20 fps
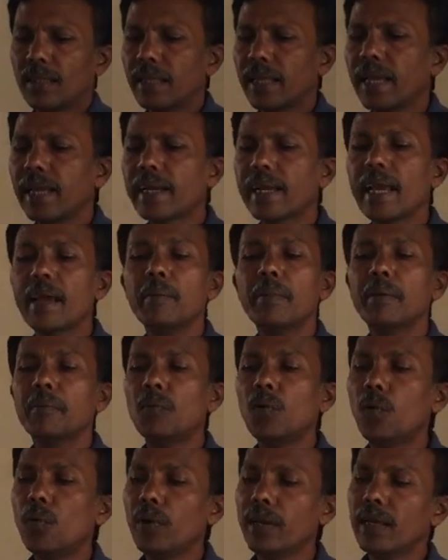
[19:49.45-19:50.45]
There came a
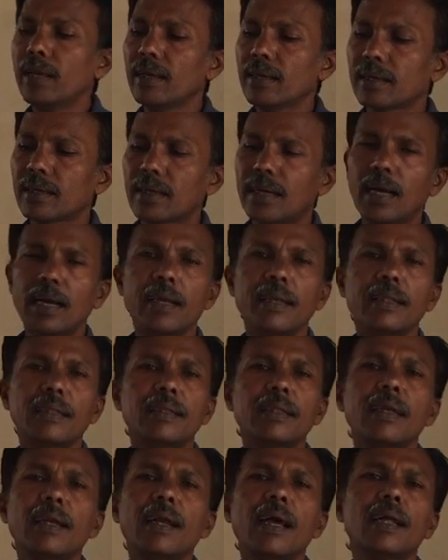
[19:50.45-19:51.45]
movie called
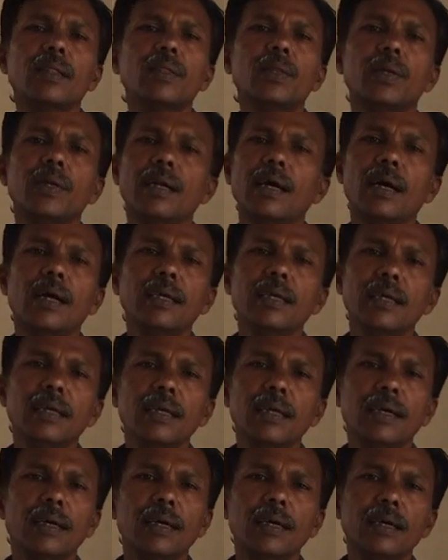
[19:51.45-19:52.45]
Tirda Tirda
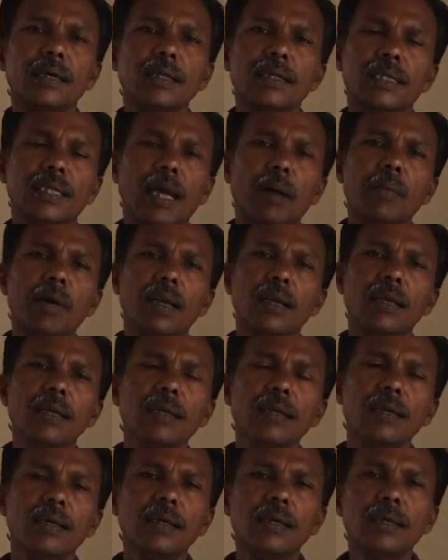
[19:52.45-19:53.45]
in Tamil.
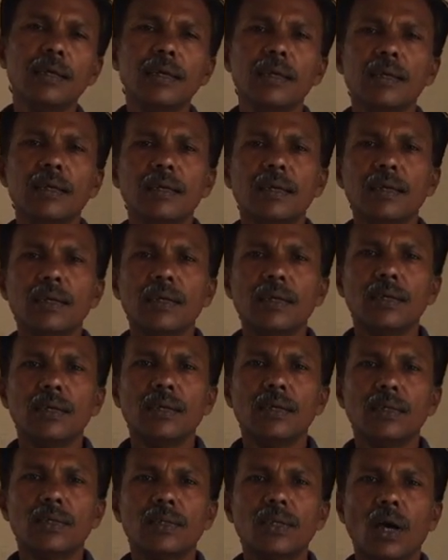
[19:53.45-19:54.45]

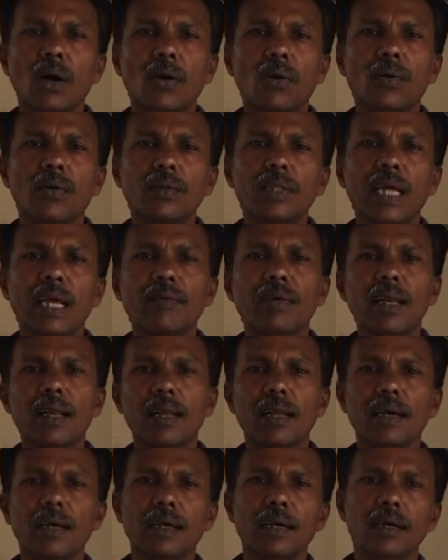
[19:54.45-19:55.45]
So they
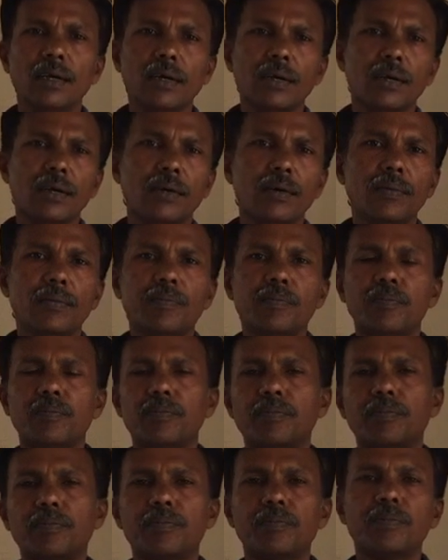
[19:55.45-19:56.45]
will
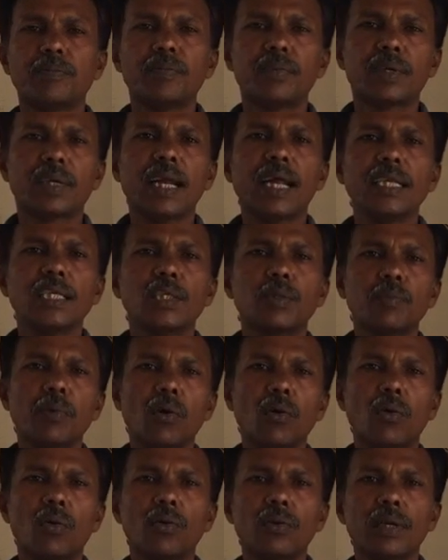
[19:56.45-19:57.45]

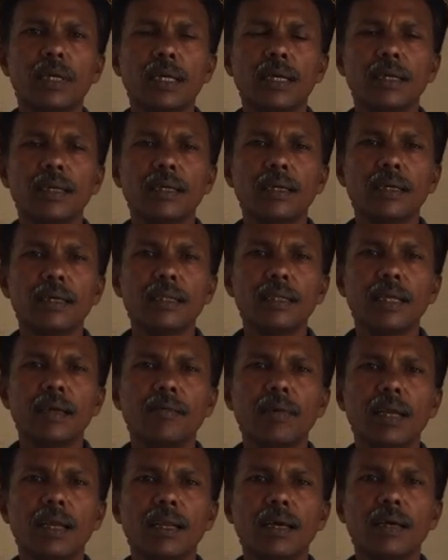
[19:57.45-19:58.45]
transport, and they
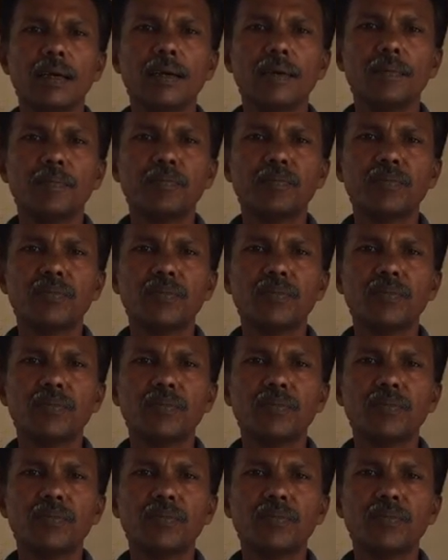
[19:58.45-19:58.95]
will